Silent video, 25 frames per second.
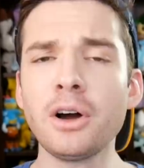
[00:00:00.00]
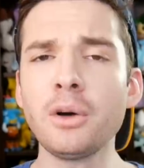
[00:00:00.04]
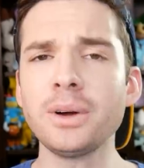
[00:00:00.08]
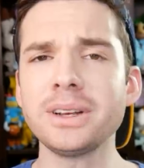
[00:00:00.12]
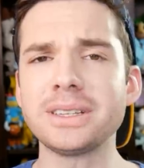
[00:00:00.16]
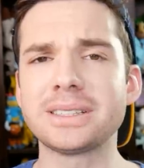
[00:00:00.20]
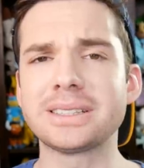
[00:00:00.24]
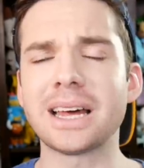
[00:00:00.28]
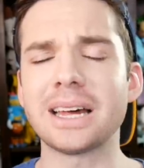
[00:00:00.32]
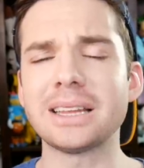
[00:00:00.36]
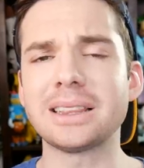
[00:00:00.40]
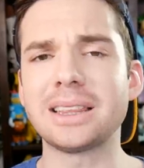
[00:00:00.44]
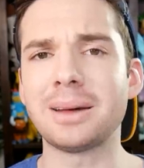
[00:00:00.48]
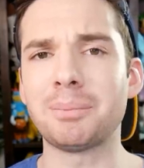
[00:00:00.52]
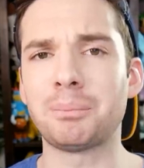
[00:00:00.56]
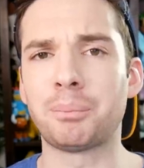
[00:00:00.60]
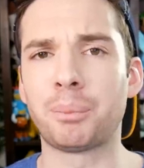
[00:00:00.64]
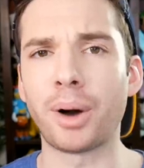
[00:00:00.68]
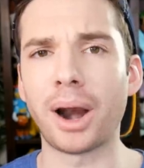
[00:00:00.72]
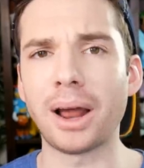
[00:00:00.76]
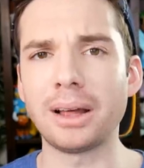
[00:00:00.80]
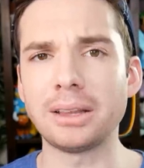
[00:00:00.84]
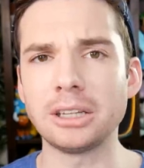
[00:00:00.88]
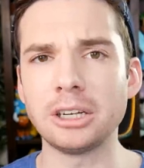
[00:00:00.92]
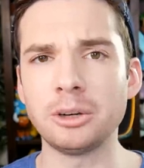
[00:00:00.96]
I've always thought
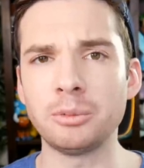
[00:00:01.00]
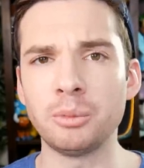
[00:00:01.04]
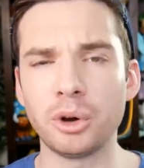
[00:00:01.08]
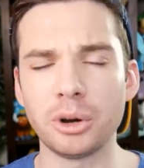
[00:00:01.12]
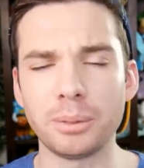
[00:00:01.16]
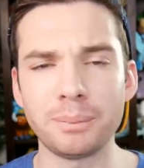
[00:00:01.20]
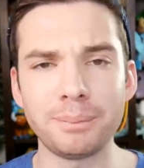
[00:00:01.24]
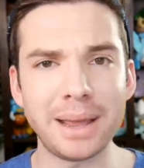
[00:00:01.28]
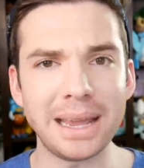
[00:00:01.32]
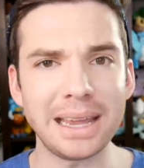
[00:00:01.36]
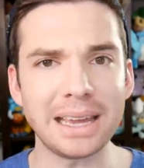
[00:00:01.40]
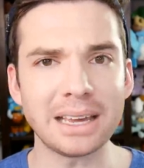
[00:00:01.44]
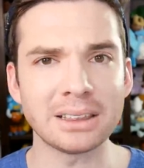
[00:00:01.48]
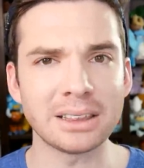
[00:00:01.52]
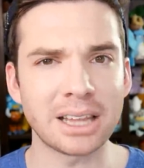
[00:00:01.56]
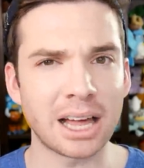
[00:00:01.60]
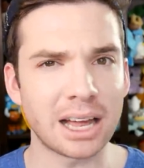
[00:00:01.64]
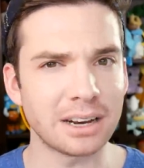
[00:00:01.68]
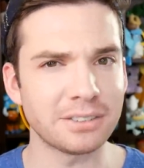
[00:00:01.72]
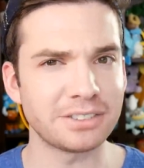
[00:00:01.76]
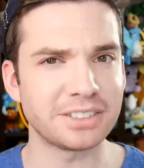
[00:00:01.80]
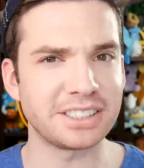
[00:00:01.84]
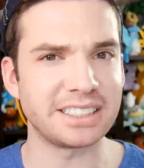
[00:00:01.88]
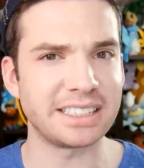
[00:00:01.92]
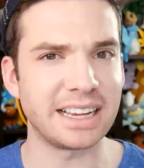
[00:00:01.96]
that Breloom would make
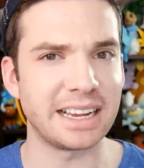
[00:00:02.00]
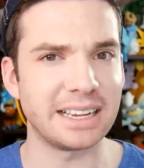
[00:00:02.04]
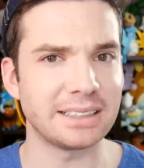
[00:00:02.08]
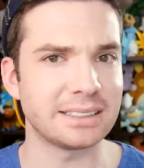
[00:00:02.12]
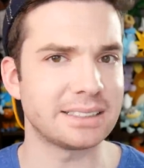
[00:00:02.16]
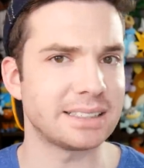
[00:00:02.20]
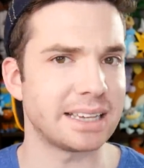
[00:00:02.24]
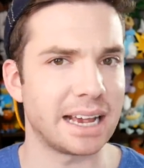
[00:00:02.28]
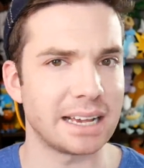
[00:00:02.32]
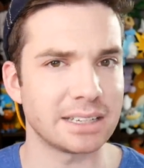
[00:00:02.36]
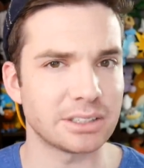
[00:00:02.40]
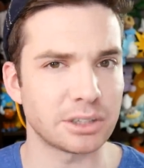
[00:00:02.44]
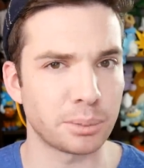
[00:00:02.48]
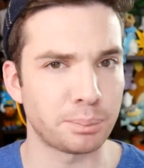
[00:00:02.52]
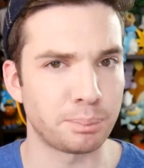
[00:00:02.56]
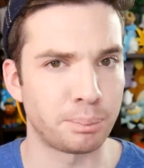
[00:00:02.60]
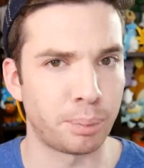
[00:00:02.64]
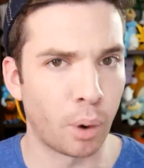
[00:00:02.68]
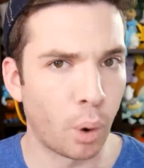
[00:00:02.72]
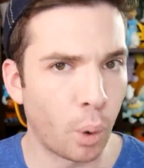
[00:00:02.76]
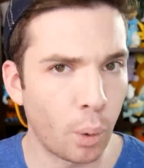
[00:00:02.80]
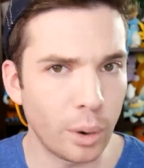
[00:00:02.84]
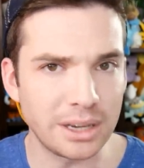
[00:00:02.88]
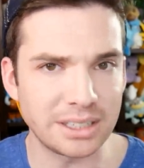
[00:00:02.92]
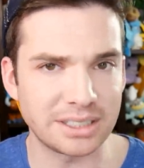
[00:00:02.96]
a lot of sense as
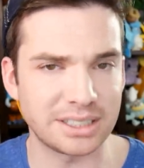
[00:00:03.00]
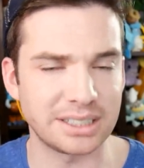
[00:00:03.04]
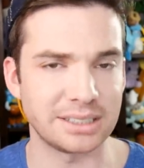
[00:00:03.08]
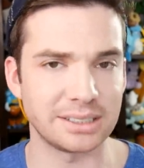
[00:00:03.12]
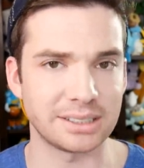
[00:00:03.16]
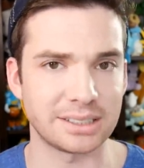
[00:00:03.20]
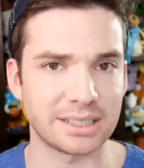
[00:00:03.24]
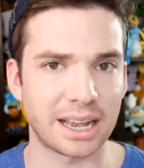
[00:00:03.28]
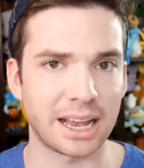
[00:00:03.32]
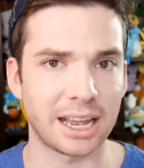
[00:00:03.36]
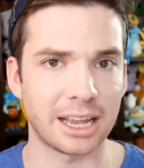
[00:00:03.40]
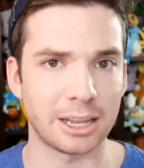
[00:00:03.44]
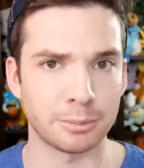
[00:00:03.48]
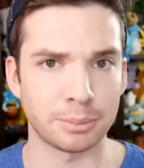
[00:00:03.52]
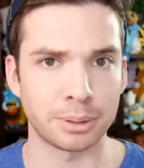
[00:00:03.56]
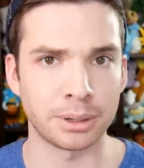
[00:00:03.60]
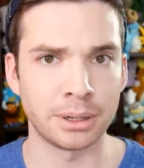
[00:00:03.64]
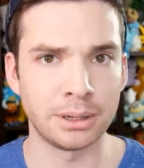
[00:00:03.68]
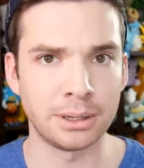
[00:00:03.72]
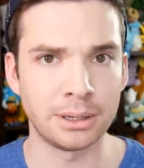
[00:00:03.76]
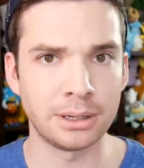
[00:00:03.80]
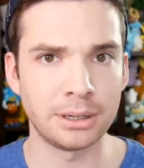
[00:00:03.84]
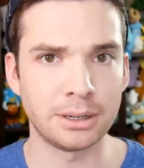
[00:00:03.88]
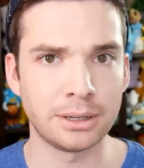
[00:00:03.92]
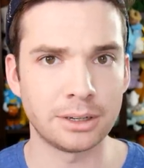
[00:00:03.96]
a poison
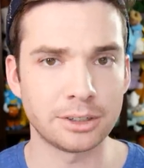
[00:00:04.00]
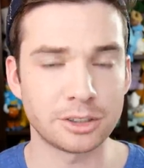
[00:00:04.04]
type.